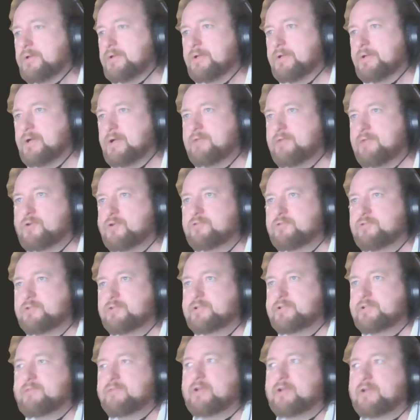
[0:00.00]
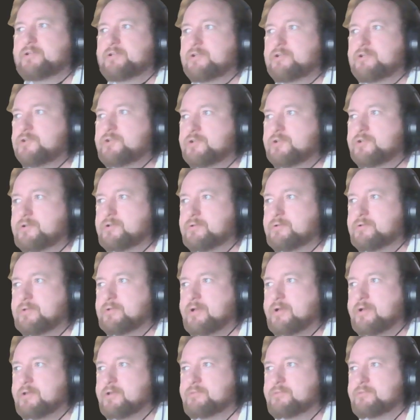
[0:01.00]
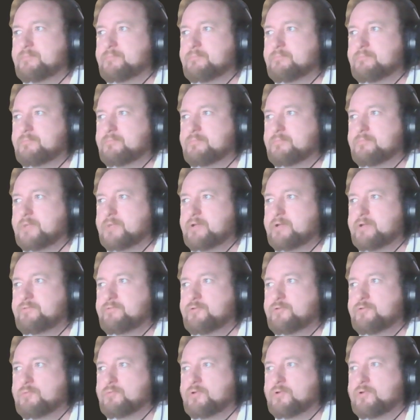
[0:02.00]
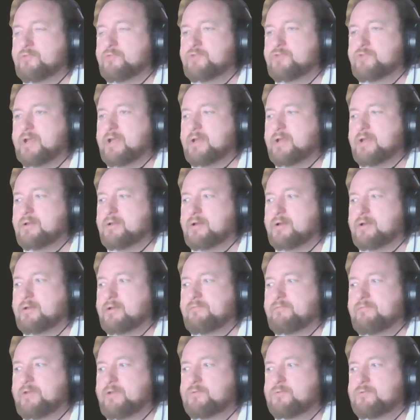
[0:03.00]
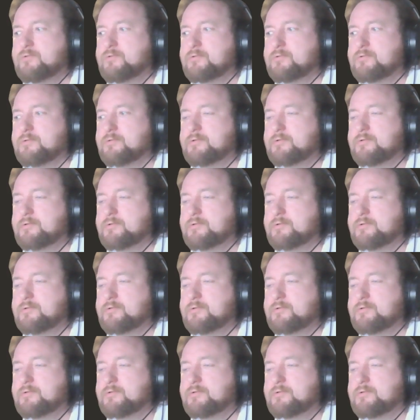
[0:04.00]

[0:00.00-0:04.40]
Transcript: I've got a slight advantage, minus 0.38, and I found